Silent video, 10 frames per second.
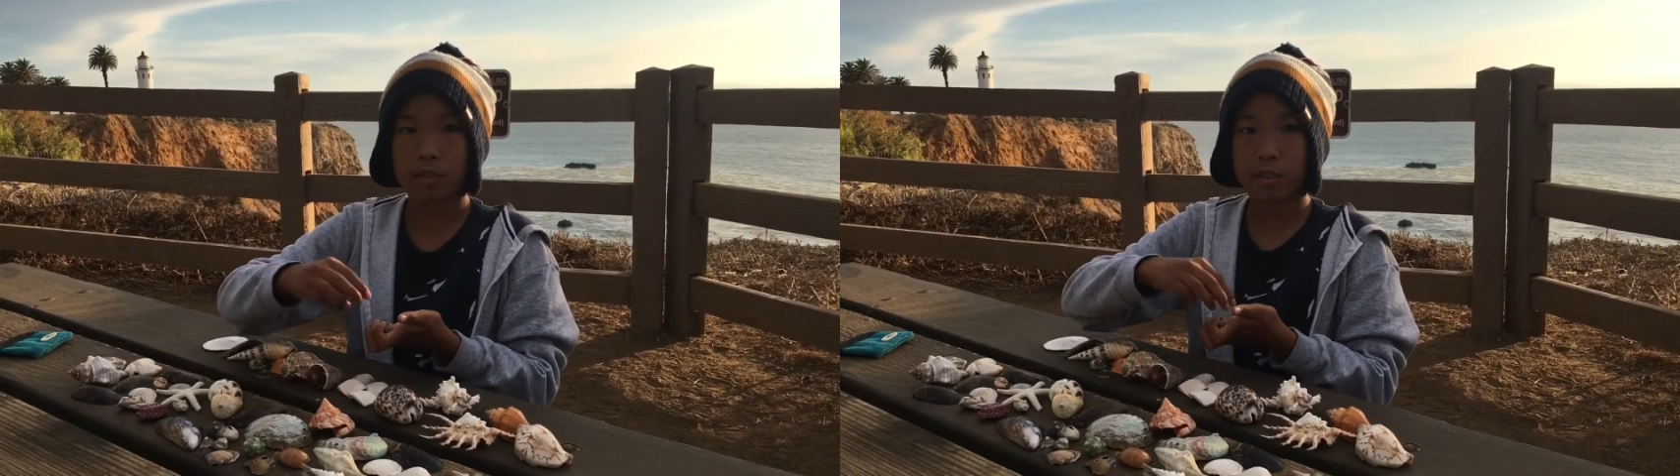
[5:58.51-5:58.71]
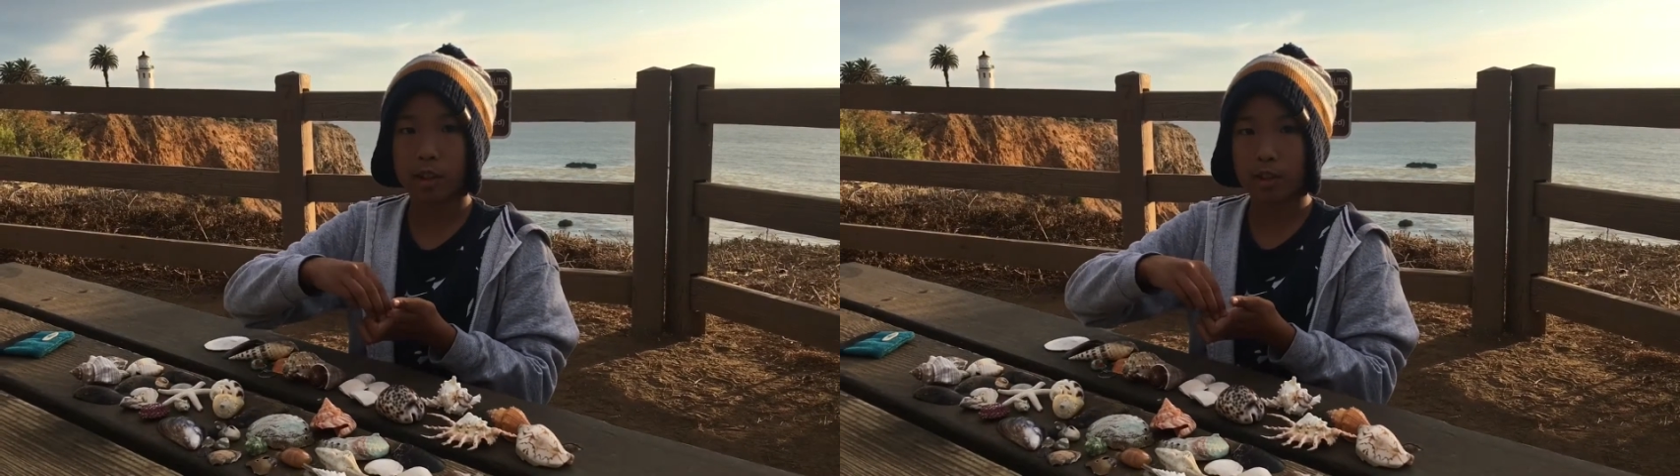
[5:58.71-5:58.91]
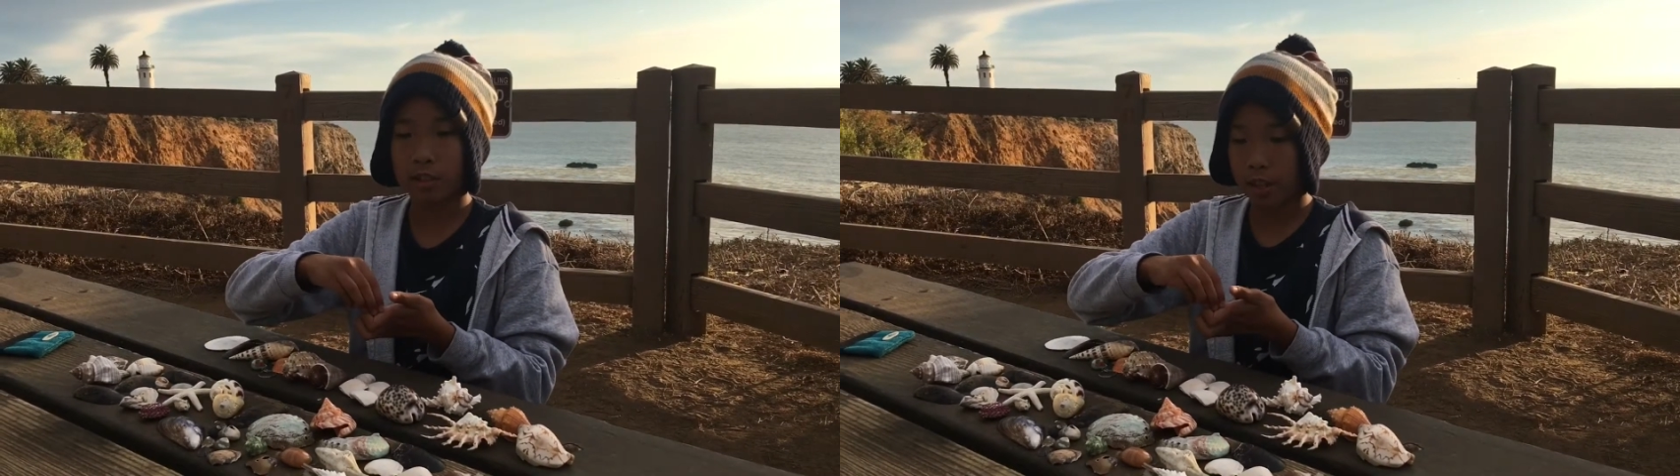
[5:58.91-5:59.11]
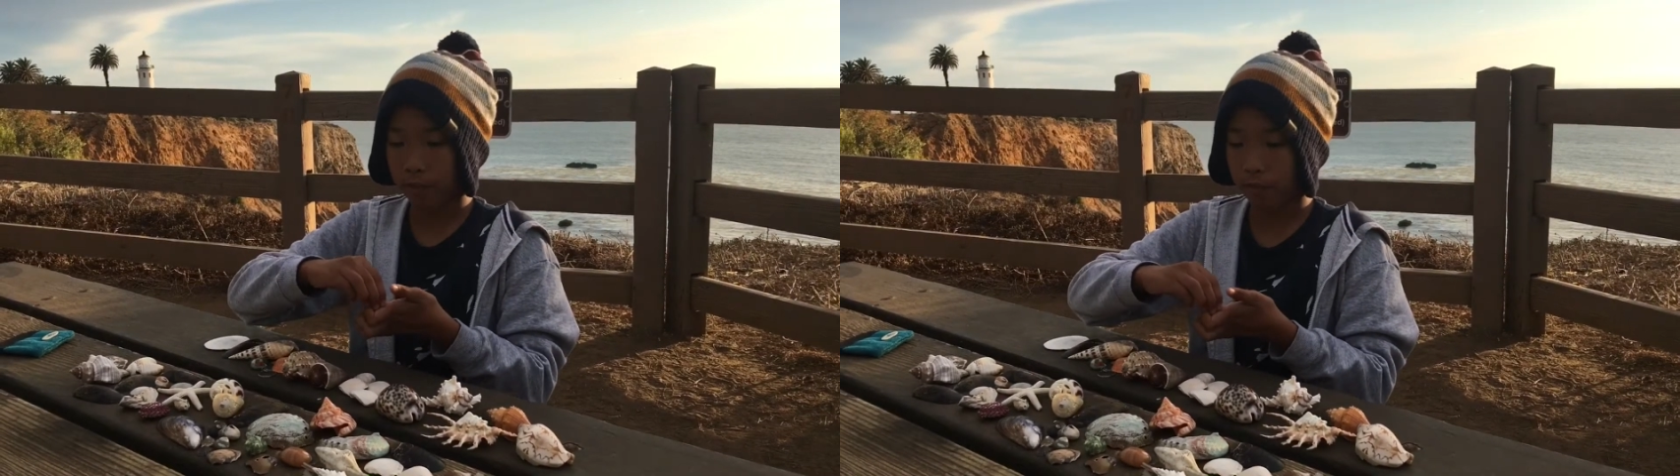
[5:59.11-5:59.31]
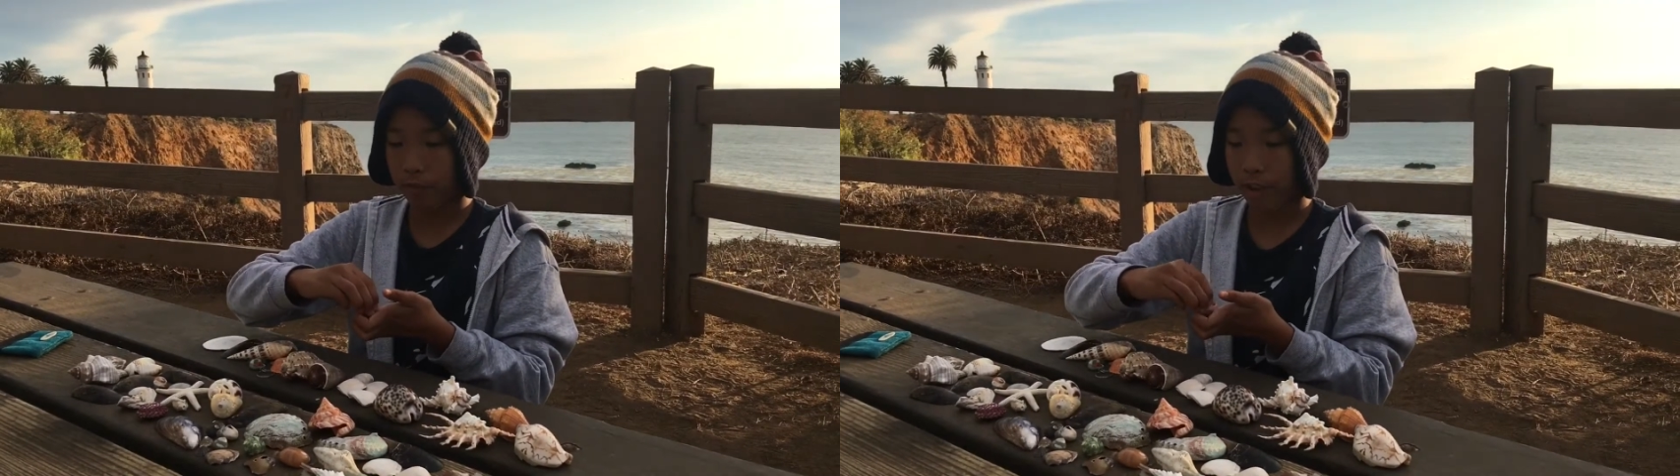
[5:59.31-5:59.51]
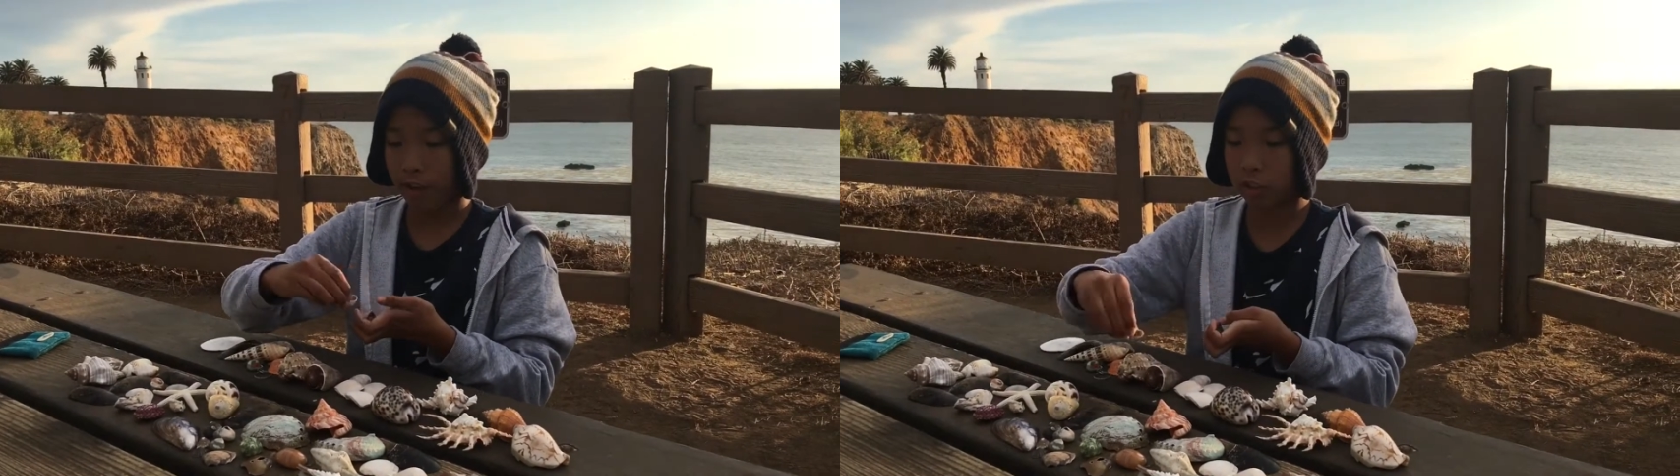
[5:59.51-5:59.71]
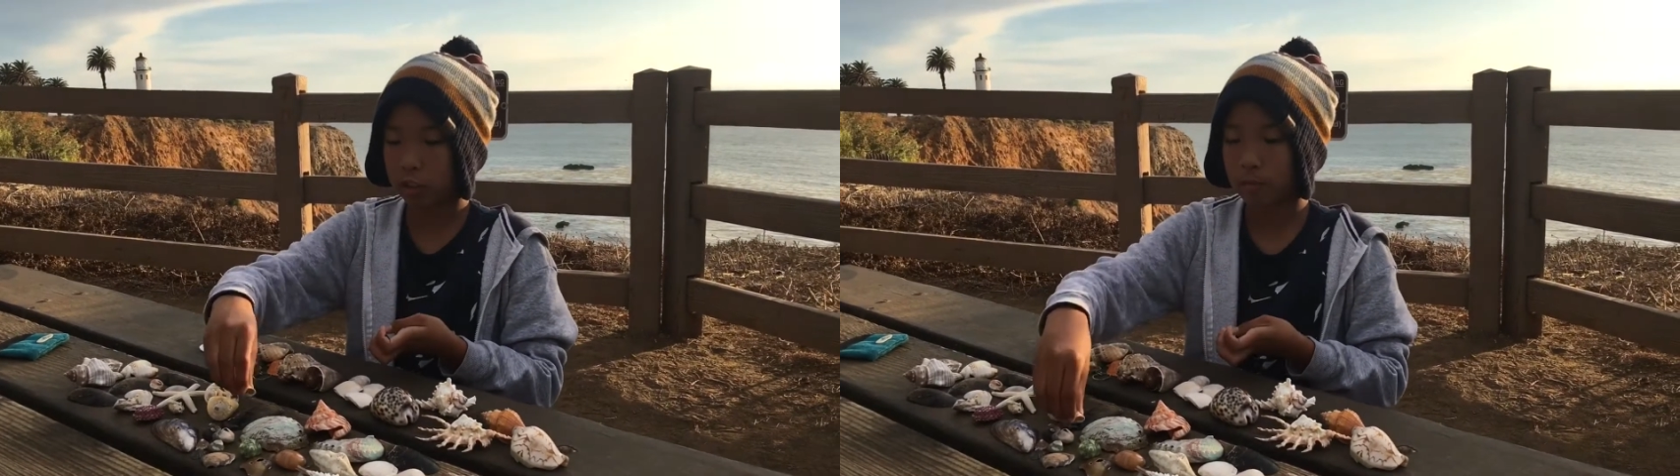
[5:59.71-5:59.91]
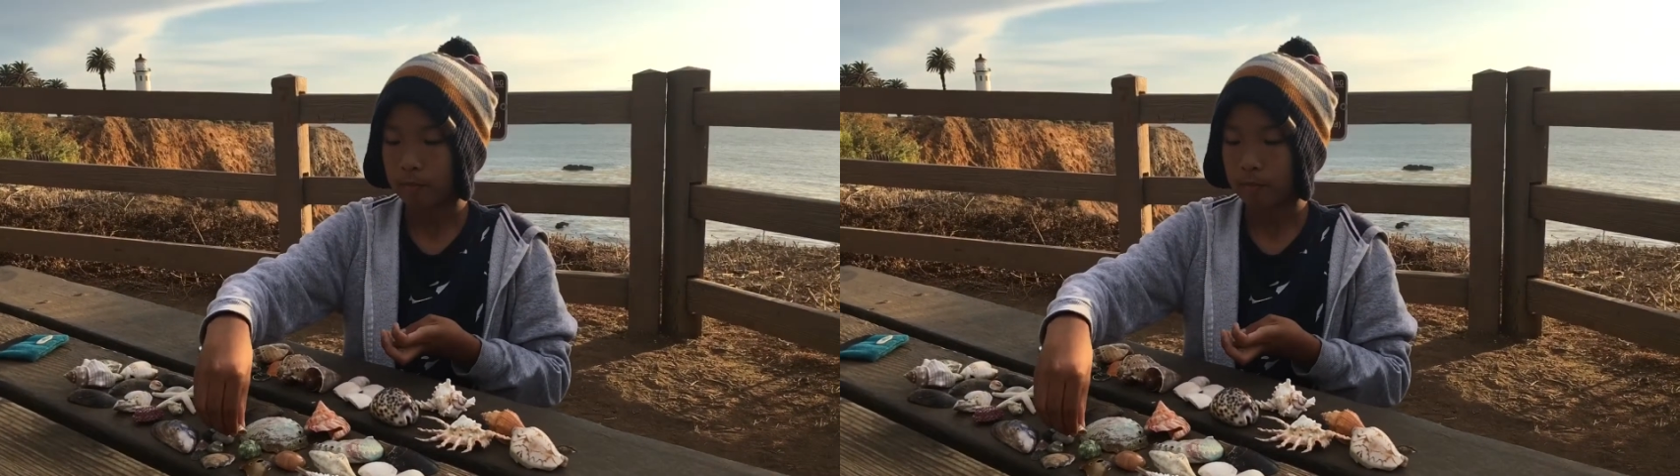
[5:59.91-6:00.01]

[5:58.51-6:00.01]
snails and fish